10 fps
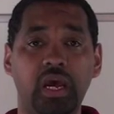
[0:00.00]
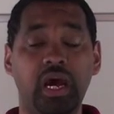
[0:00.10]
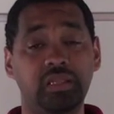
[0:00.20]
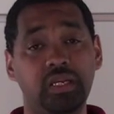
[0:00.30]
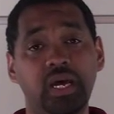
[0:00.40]

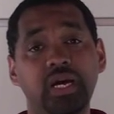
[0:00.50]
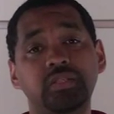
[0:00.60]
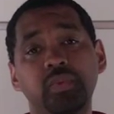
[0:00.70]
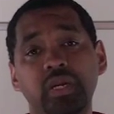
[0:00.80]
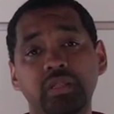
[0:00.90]
at the
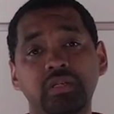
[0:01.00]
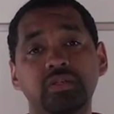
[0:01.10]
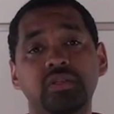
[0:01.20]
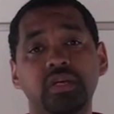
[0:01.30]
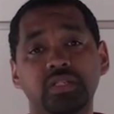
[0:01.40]
last minute.
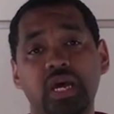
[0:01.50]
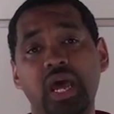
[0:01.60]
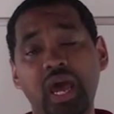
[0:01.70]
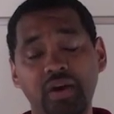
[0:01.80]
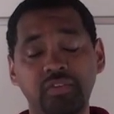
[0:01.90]
These are things that
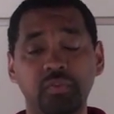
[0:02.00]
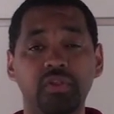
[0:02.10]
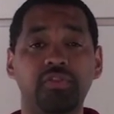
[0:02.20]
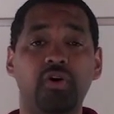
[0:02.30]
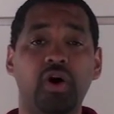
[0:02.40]
have to
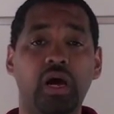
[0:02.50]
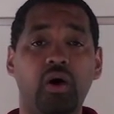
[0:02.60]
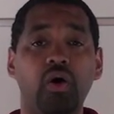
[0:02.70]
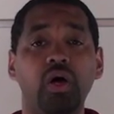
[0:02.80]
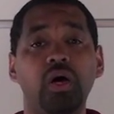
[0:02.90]
be thought
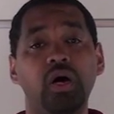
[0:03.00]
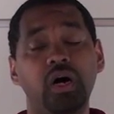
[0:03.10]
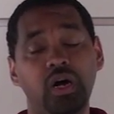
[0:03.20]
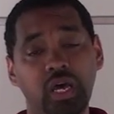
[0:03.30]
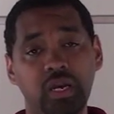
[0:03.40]
out
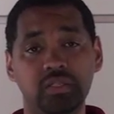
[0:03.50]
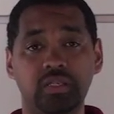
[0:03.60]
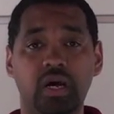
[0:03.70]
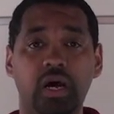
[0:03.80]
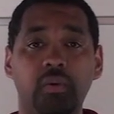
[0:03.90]
ahead
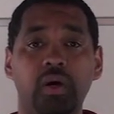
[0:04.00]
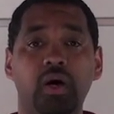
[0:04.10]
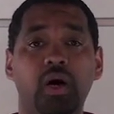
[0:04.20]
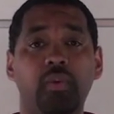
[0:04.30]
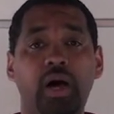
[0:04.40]
of
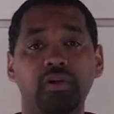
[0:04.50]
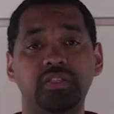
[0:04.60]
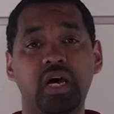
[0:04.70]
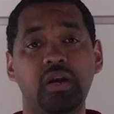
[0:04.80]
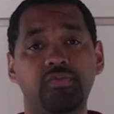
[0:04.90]
time.
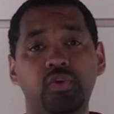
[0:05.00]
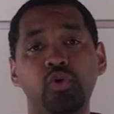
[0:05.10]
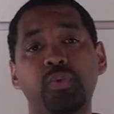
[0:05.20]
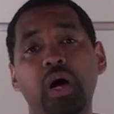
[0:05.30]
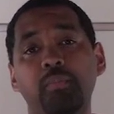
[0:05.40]
Outside of
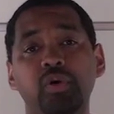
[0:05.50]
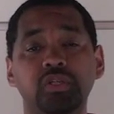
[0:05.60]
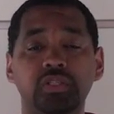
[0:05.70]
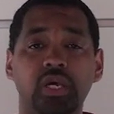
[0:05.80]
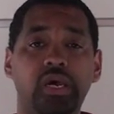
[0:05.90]
coupon
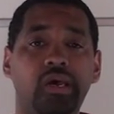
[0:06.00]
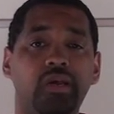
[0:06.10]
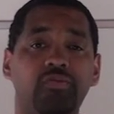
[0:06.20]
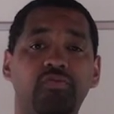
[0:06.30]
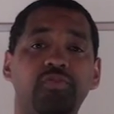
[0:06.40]
books
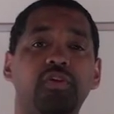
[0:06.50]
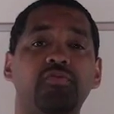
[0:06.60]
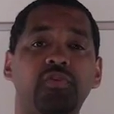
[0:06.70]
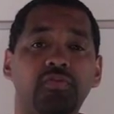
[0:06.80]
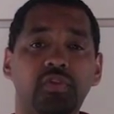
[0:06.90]
and
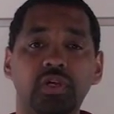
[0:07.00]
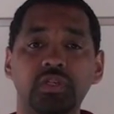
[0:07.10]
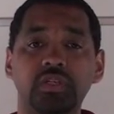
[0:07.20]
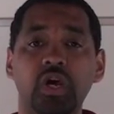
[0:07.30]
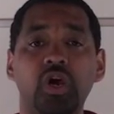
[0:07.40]

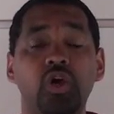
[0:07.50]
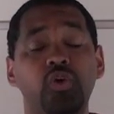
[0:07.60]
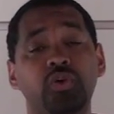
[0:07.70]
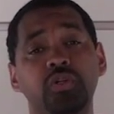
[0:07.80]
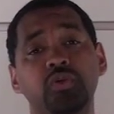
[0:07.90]
50/50s,
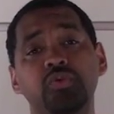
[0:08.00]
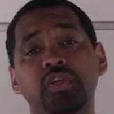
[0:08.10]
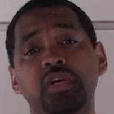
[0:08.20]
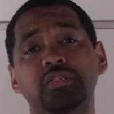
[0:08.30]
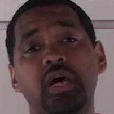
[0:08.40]
you can do
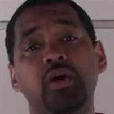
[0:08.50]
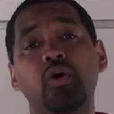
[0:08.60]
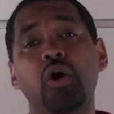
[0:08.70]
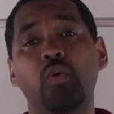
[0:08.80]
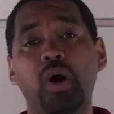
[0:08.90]
things like
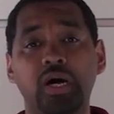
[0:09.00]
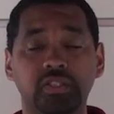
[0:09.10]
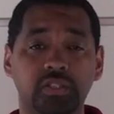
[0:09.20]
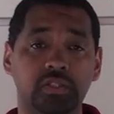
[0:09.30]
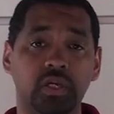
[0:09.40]
car
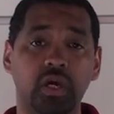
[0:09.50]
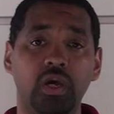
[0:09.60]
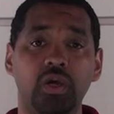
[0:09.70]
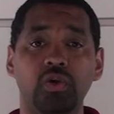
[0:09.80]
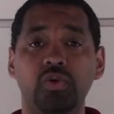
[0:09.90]
washes.
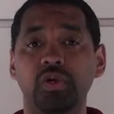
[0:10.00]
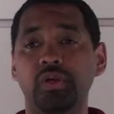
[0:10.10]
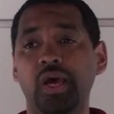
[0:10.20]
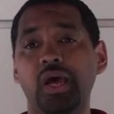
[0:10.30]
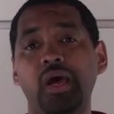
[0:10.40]
You
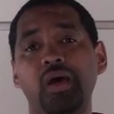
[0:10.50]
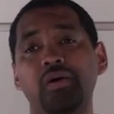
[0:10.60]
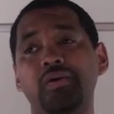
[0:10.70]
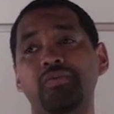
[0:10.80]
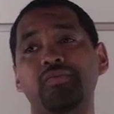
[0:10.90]
can
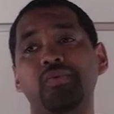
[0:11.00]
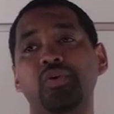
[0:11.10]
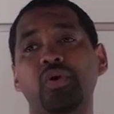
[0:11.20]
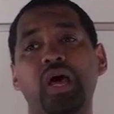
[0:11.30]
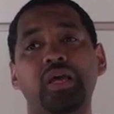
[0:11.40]
have,
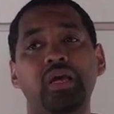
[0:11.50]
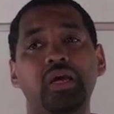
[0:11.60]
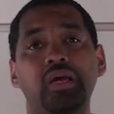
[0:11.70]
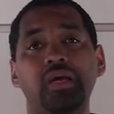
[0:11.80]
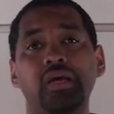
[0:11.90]
like
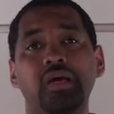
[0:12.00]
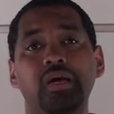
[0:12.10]
a